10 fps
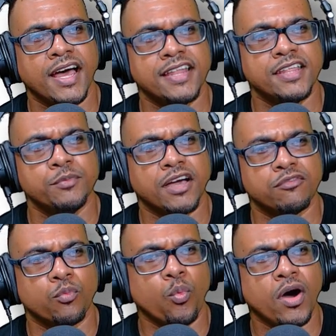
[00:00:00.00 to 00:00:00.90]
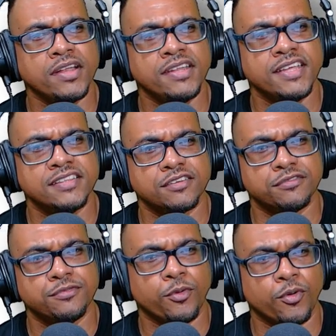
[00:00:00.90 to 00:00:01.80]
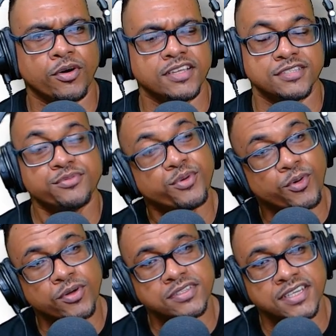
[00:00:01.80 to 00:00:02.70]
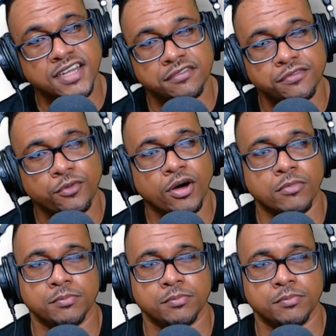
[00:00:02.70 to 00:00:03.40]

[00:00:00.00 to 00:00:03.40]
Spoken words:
And then we have 1 into 4 is 4. Take that 4 and